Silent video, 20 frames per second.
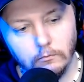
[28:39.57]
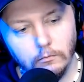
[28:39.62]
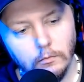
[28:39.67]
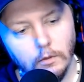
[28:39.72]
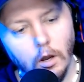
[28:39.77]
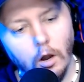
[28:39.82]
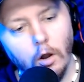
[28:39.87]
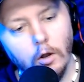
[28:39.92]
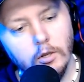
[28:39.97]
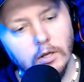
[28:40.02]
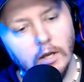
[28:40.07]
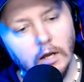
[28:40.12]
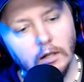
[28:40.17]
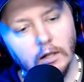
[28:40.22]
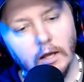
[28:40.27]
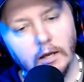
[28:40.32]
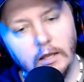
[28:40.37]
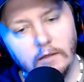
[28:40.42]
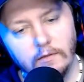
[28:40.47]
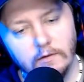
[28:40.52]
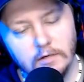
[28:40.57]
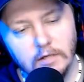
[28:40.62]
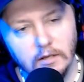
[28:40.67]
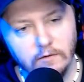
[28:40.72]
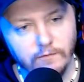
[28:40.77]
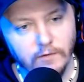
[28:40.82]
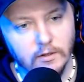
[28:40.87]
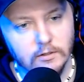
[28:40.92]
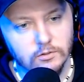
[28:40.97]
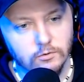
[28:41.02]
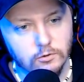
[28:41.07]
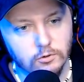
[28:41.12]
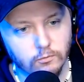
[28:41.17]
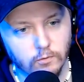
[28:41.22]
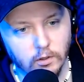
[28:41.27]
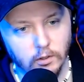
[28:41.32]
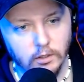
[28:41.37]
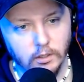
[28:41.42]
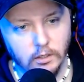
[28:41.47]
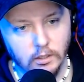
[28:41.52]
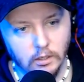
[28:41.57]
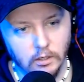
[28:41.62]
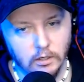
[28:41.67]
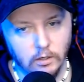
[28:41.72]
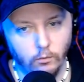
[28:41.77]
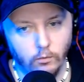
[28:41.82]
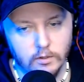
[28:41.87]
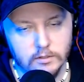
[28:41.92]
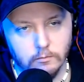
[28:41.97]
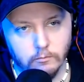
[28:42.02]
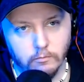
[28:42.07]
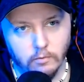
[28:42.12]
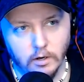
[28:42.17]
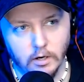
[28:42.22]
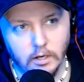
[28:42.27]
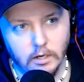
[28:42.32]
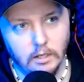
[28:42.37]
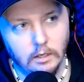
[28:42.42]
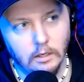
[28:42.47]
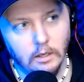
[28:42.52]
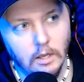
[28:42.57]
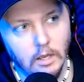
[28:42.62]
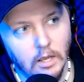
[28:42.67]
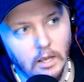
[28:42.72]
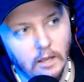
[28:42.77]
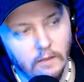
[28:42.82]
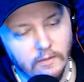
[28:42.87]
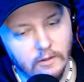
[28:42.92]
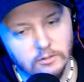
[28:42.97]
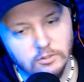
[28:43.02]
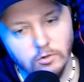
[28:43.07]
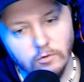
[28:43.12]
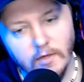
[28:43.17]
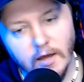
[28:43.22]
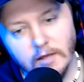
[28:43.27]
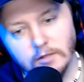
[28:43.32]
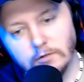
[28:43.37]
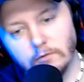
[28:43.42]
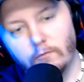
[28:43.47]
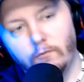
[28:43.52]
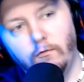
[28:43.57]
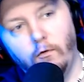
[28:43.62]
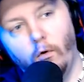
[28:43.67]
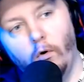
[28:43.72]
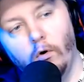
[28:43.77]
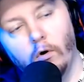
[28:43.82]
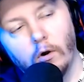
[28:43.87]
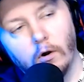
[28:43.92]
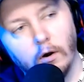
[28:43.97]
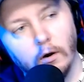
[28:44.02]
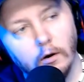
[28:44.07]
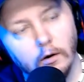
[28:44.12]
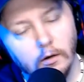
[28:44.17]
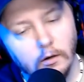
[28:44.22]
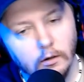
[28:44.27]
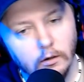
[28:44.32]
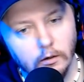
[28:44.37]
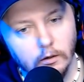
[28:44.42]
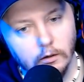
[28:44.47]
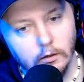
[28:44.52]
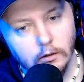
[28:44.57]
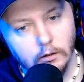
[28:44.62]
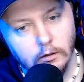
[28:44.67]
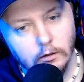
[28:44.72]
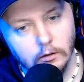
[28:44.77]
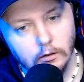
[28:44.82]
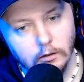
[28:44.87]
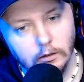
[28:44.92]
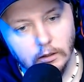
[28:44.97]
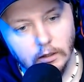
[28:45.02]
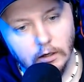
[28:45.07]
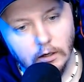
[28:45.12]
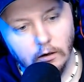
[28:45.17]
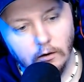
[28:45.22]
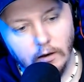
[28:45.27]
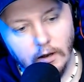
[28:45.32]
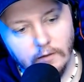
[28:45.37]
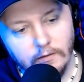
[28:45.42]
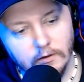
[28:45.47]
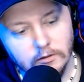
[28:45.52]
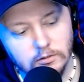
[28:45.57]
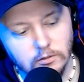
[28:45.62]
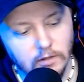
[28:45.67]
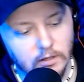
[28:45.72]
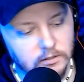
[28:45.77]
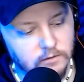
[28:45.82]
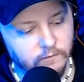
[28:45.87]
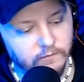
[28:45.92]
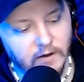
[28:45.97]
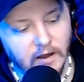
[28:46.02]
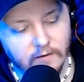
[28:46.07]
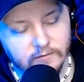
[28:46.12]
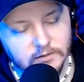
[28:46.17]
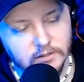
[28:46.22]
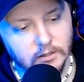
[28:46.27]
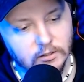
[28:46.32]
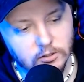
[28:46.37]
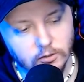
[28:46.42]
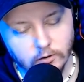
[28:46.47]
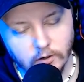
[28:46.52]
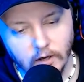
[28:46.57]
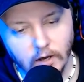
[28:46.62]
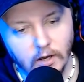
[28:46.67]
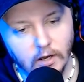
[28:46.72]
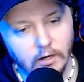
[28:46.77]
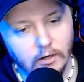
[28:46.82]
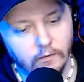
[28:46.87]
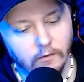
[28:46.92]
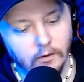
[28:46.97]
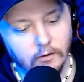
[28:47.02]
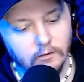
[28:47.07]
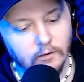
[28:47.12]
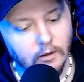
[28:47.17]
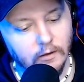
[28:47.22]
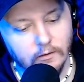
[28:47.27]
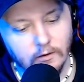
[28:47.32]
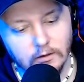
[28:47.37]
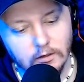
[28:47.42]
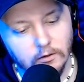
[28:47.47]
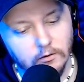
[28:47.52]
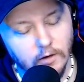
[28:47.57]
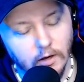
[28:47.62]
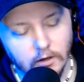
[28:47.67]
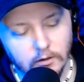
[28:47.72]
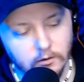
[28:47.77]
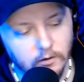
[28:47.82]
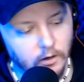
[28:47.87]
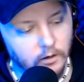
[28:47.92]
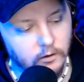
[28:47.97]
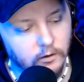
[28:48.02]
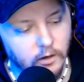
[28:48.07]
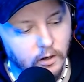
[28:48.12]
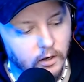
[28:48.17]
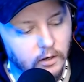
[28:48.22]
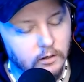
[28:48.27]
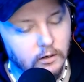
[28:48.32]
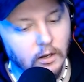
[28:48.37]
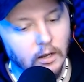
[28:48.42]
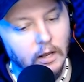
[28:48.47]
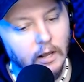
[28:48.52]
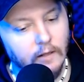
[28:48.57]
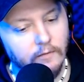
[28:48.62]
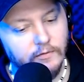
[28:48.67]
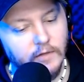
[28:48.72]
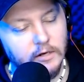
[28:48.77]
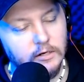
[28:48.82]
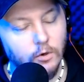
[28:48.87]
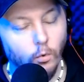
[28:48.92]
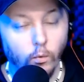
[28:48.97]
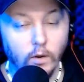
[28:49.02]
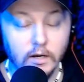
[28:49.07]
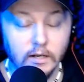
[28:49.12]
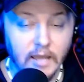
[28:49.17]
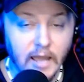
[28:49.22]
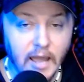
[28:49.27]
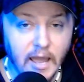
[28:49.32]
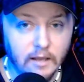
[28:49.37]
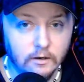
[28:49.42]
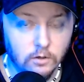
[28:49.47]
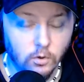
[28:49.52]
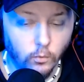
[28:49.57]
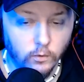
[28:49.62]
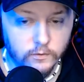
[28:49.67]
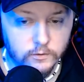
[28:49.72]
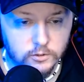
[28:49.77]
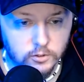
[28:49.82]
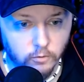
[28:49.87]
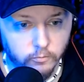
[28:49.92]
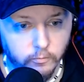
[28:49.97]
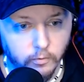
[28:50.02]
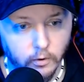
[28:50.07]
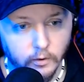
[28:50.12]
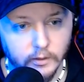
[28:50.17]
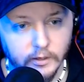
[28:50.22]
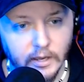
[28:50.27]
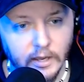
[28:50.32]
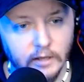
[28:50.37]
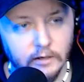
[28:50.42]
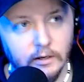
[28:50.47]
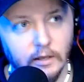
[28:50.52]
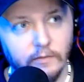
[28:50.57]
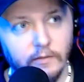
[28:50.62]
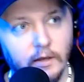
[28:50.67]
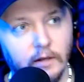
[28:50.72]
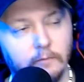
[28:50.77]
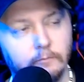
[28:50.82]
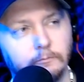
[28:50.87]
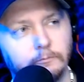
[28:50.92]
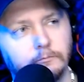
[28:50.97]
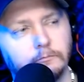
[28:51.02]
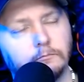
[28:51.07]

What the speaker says: Oh, you got lucky, the defense was really good, it wasn't Brady. Then 2004, you know, and then 2005, 2006, you're done, and then you're done. Then you win again, you win the Super Bowl again, and then,